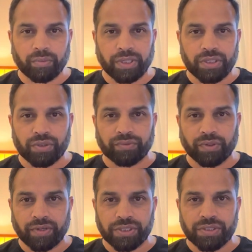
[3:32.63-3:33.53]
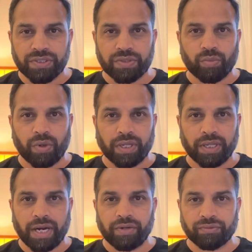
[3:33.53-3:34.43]
Each of the regions, what are the
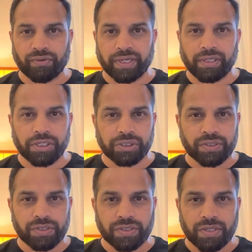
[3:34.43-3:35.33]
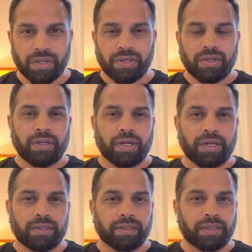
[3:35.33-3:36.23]
kind of regulations
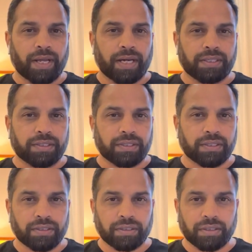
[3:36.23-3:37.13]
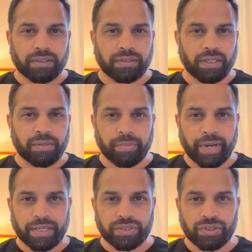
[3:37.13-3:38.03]
that
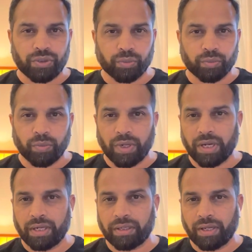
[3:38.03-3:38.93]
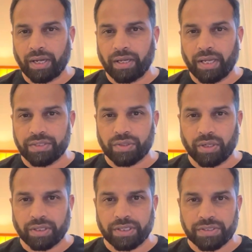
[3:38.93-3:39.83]
impacts you as an
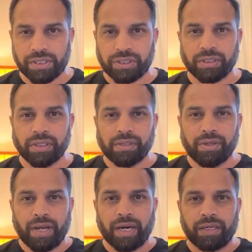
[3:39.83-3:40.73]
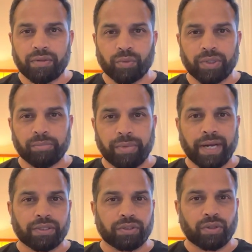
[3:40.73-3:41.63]
organization and would
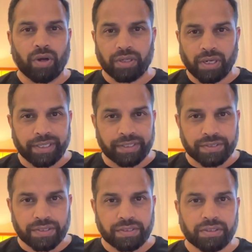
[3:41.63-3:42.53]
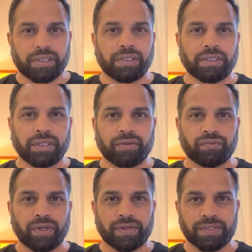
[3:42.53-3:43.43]
impact your clients if
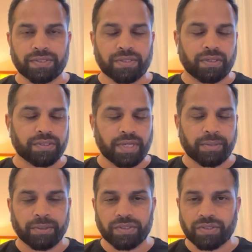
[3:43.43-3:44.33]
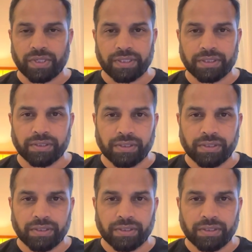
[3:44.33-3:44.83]
there is a cyber incident.